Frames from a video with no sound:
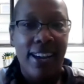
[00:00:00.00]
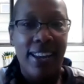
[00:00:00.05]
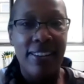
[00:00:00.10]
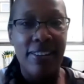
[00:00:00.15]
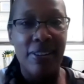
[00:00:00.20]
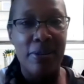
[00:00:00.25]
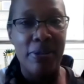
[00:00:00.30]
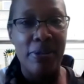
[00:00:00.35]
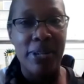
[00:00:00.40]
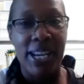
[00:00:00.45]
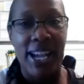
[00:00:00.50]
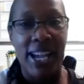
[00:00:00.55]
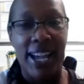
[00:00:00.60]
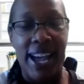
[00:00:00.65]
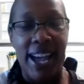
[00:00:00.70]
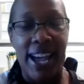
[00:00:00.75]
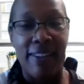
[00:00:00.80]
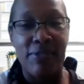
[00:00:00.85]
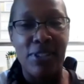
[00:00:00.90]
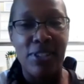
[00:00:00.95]
I know what I
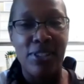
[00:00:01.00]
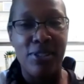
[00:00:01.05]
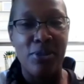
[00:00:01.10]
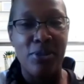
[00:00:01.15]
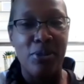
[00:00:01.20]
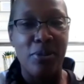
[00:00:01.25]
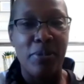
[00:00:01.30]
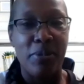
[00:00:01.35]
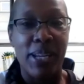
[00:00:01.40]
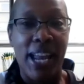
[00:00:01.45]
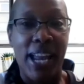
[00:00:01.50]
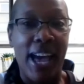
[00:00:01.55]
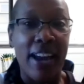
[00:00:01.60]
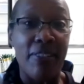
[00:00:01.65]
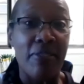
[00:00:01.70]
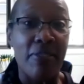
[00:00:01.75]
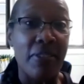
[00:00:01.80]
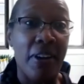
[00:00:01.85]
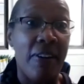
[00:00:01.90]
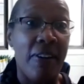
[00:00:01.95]
have to do, but I
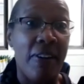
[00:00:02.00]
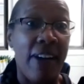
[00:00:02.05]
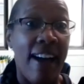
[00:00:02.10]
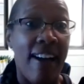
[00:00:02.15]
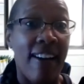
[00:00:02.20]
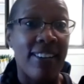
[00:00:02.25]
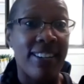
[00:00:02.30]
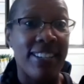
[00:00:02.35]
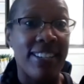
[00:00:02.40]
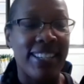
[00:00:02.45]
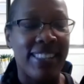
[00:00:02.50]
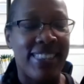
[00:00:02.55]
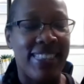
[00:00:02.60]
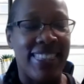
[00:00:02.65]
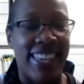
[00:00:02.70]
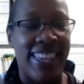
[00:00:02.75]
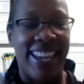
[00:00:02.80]
don't know how to get